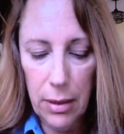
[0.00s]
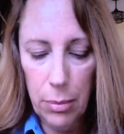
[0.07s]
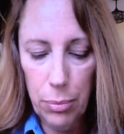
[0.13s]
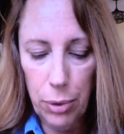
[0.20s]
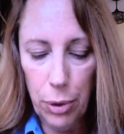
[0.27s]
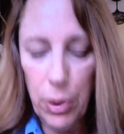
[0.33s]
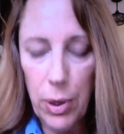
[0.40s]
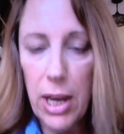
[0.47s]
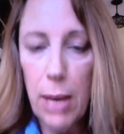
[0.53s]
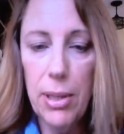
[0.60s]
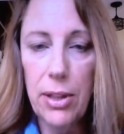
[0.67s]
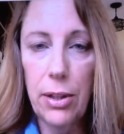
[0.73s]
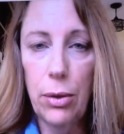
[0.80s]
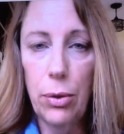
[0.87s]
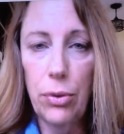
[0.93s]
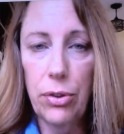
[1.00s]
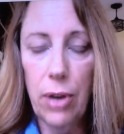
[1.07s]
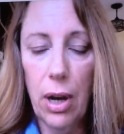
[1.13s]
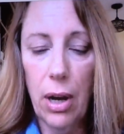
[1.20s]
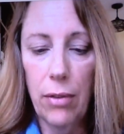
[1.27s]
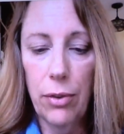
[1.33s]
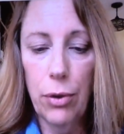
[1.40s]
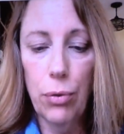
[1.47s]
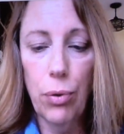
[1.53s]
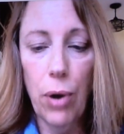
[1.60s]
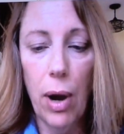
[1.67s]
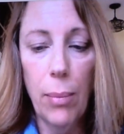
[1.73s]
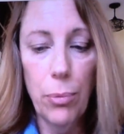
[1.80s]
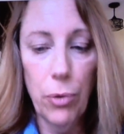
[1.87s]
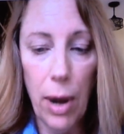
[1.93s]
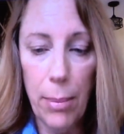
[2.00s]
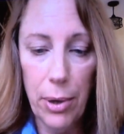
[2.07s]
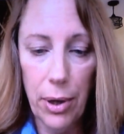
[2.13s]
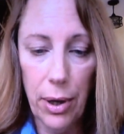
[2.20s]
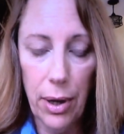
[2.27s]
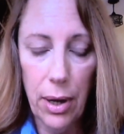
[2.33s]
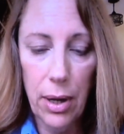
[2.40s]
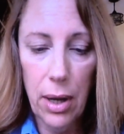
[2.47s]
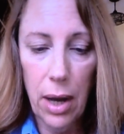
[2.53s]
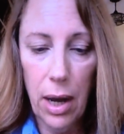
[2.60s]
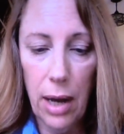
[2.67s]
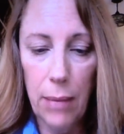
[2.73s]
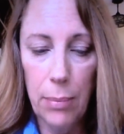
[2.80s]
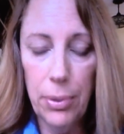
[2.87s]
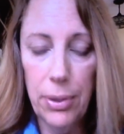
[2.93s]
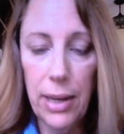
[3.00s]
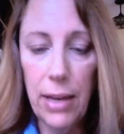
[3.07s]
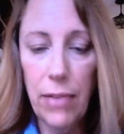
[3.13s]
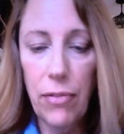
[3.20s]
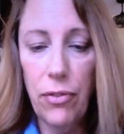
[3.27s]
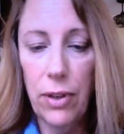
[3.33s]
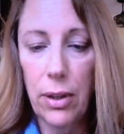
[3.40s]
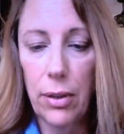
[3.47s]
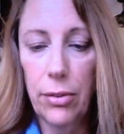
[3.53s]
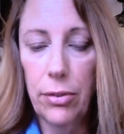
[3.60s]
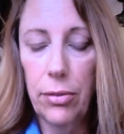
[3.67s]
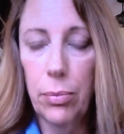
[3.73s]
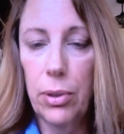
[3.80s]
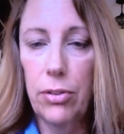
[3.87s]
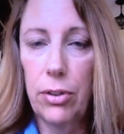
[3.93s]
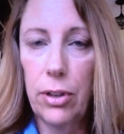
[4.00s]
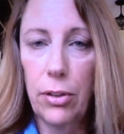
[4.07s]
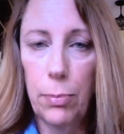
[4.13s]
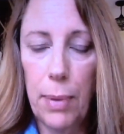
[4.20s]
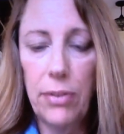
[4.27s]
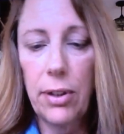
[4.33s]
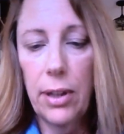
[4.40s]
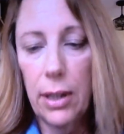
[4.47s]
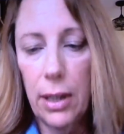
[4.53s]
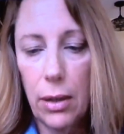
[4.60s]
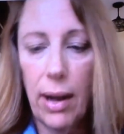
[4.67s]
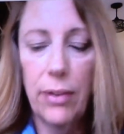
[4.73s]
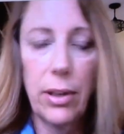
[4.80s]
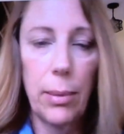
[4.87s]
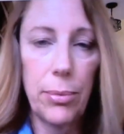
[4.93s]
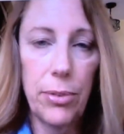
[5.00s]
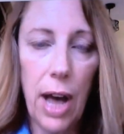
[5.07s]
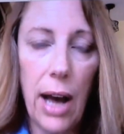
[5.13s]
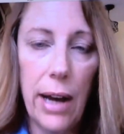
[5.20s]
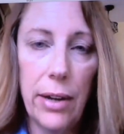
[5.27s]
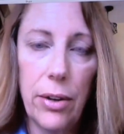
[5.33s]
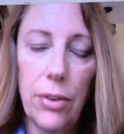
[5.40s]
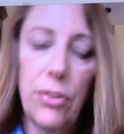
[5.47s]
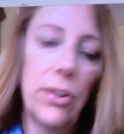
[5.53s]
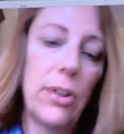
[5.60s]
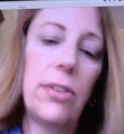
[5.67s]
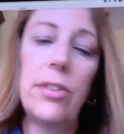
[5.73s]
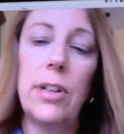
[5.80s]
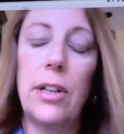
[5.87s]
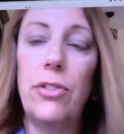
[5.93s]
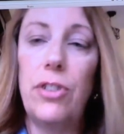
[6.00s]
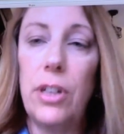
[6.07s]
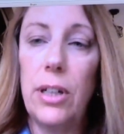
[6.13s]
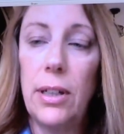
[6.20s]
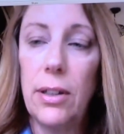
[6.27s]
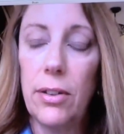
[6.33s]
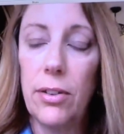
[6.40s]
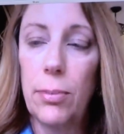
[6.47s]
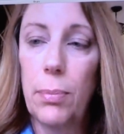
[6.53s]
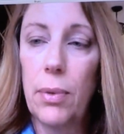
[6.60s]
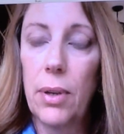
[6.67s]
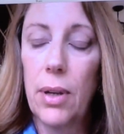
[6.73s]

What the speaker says: prohibit the use of crumb rubber on play fields, which is basically ground up tires. It's an ingenious